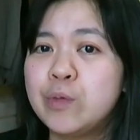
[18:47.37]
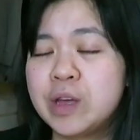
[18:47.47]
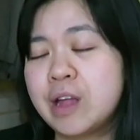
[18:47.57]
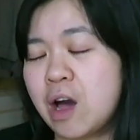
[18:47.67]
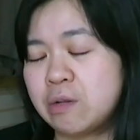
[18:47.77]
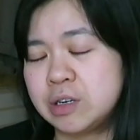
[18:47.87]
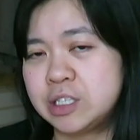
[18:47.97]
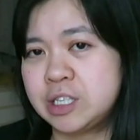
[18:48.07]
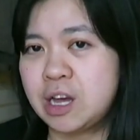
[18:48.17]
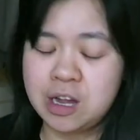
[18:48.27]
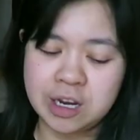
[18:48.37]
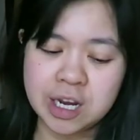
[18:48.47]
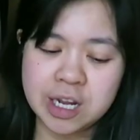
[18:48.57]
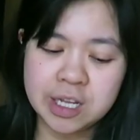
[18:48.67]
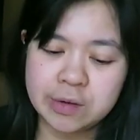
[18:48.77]
with our
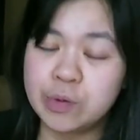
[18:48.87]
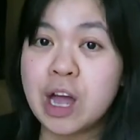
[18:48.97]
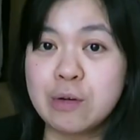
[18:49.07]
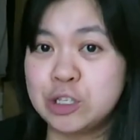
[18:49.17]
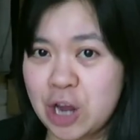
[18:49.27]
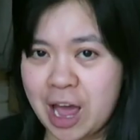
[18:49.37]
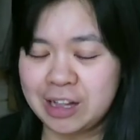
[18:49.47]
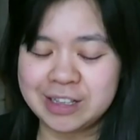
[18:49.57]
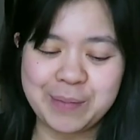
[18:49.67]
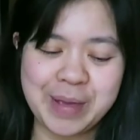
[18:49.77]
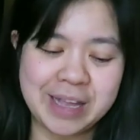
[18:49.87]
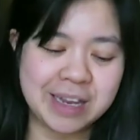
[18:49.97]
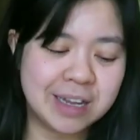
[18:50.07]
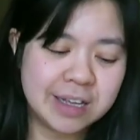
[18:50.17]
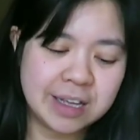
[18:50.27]
son, with our child, I mean.